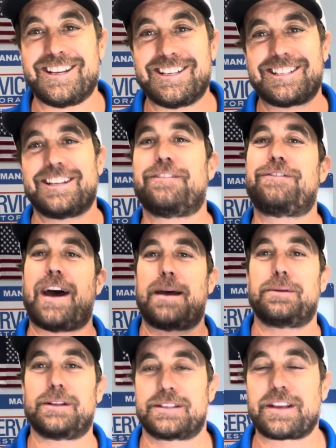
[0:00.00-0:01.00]
Isn't it
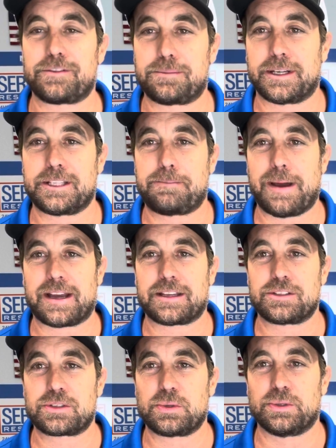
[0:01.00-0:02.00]
fabulous? Everybody's back in
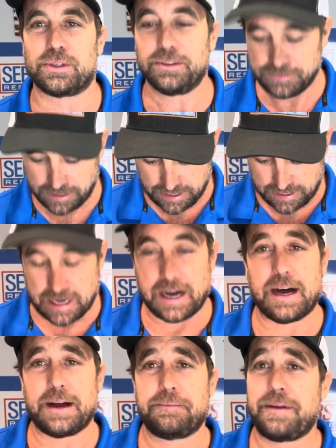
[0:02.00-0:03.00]
school.
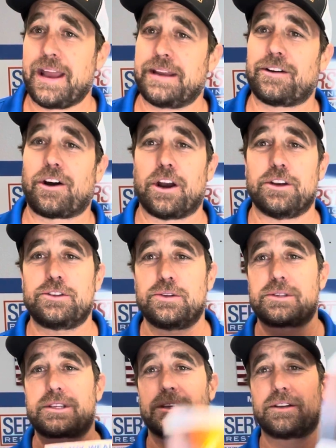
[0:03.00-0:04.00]
Hey, our
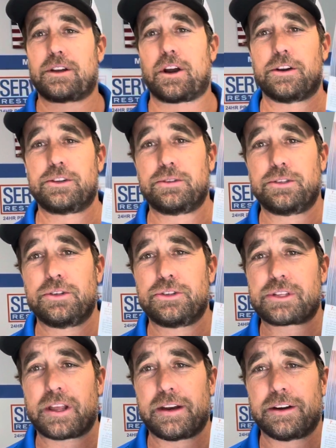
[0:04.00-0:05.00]
new
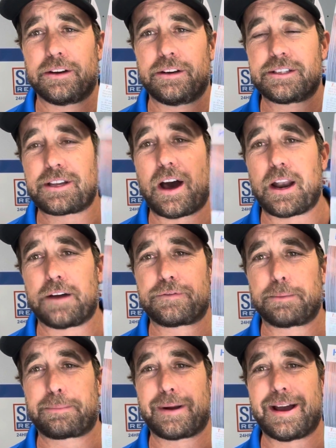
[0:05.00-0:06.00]
newsletter is hot off the
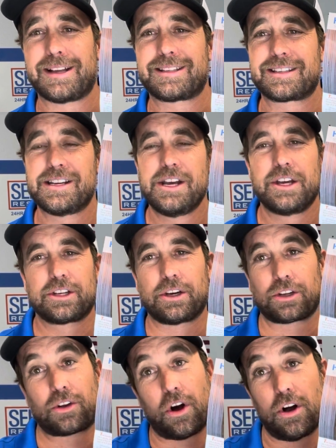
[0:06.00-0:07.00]
press. Go
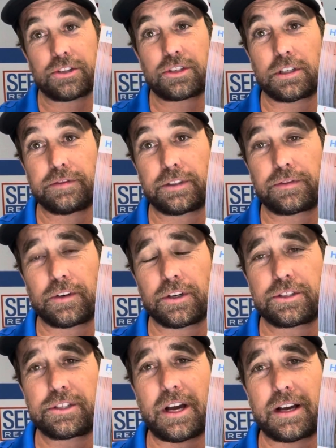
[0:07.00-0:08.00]
to
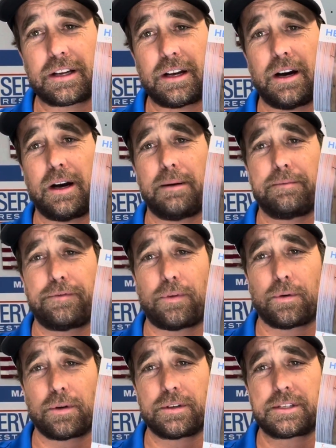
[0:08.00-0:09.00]

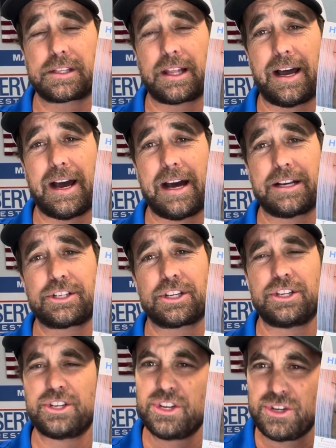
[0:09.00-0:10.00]

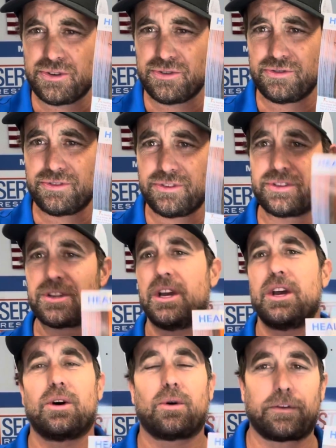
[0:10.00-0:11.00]
callservicefirst.com/news,
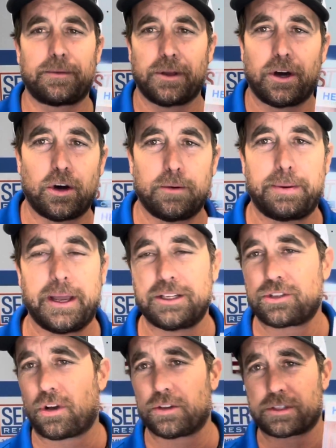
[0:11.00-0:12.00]
or from the homepage,
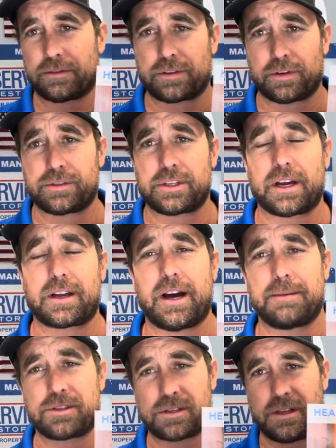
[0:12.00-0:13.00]

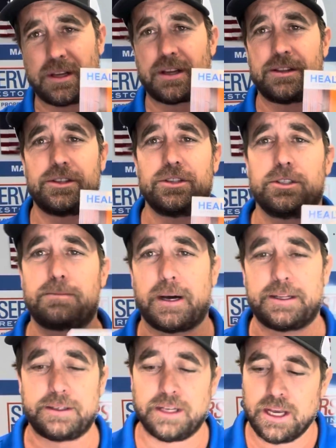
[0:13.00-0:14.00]
callservicefirst.com, just click on the news
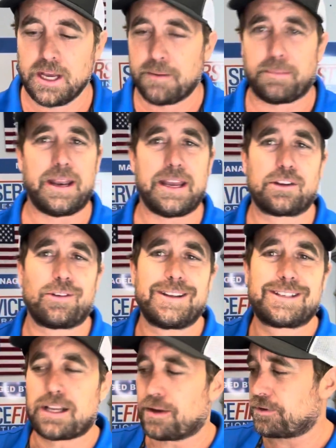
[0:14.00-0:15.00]
button. But hey, great
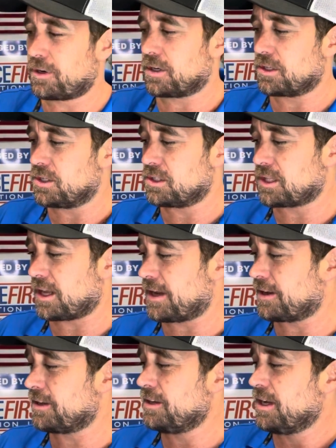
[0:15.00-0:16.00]
stuff in our
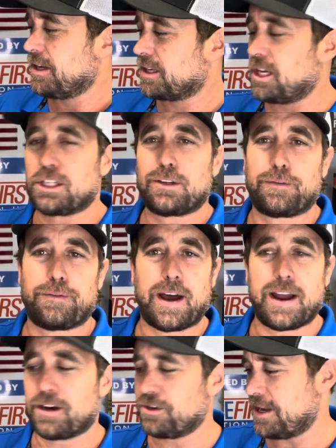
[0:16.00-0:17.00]
newsletter. Kitchen
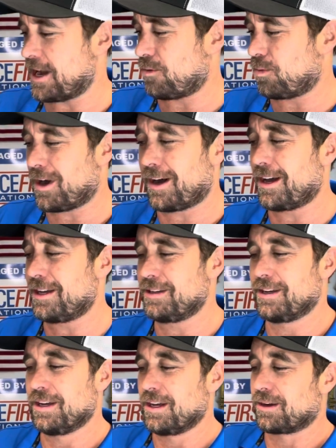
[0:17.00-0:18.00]
Fire, now what?
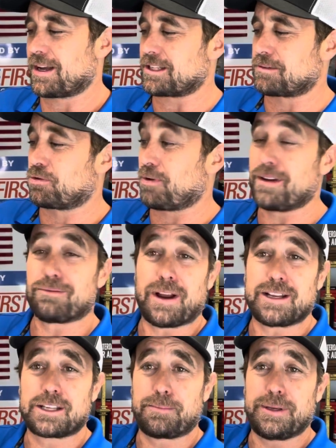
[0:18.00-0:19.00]
Got some great
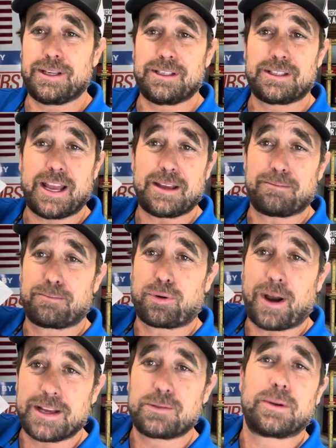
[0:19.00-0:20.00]
recipes. Hey,
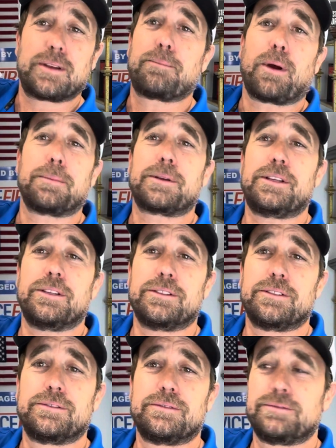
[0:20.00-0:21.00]
prize-winning barbecue
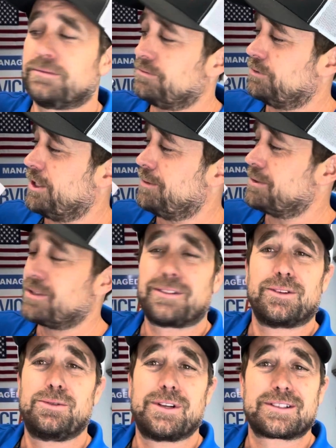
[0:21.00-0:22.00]
ribs.
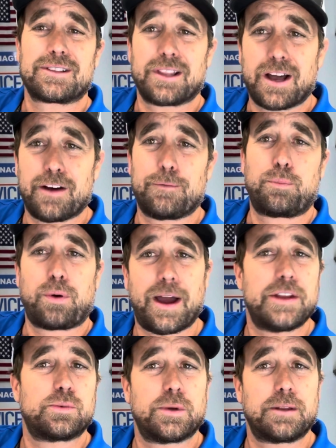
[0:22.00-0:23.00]
Who doesn't love
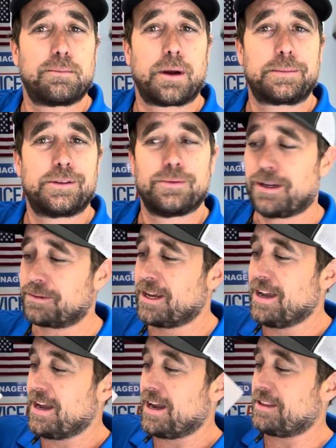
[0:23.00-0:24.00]
prize-winning barbecue ribs?
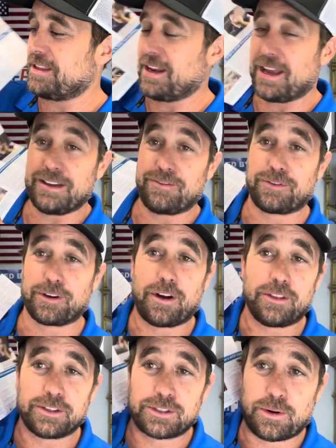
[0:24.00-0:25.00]
And then, hey, for all
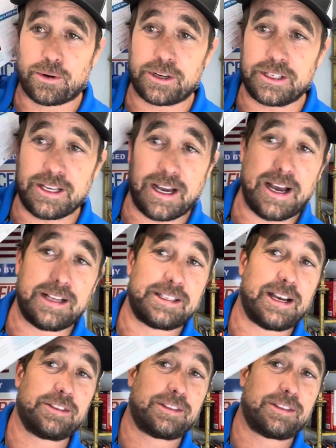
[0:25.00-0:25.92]
those corny dads out